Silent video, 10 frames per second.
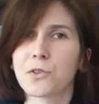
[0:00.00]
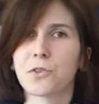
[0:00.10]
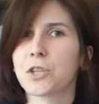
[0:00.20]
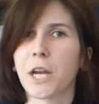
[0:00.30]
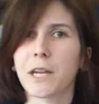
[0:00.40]

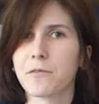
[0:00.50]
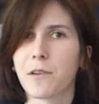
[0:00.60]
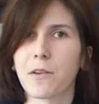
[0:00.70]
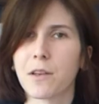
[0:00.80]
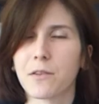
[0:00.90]
to check
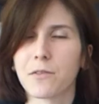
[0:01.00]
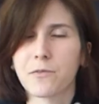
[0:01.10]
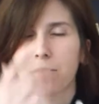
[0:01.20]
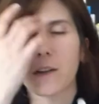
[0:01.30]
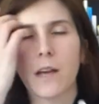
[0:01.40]
if
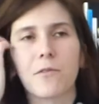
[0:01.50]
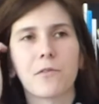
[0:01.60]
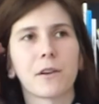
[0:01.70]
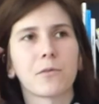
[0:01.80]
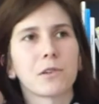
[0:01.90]

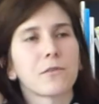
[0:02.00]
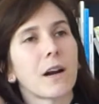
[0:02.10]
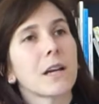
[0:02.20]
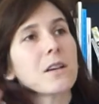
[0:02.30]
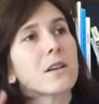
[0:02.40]
everything was
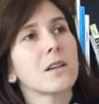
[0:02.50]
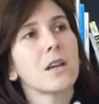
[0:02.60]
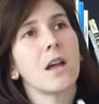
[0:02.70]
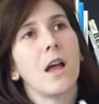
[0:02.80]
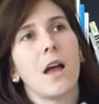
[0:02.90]
fine.
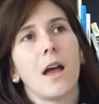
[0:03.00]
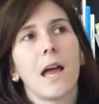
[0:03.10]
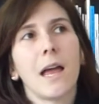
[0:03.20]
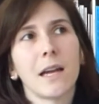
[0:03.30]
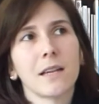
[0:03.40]

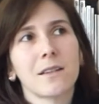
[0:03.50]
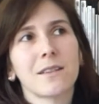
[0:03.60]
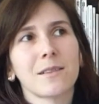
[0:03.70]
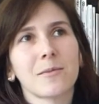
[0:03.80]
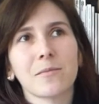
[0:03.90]
And